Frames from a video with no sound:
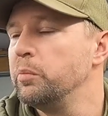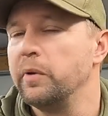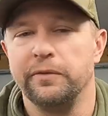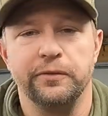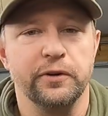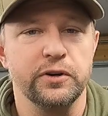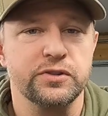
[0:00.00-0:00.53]

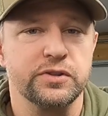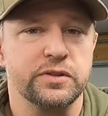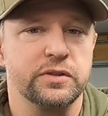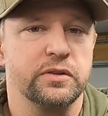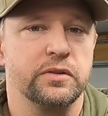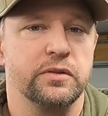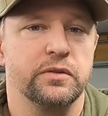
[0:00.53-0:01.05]
But first,
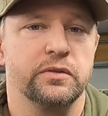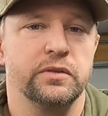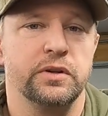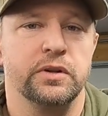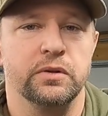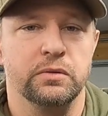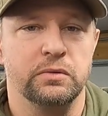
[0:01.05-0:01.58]

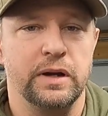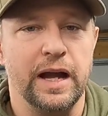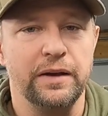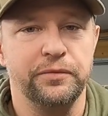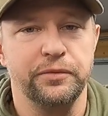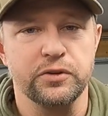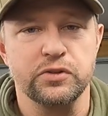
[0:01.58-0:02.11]
you know,
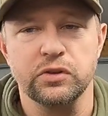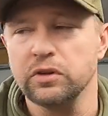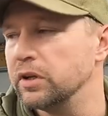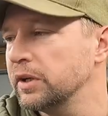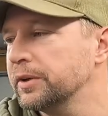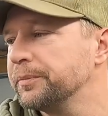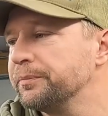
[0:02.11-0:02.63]
at first
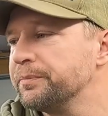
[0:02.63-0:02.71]
look,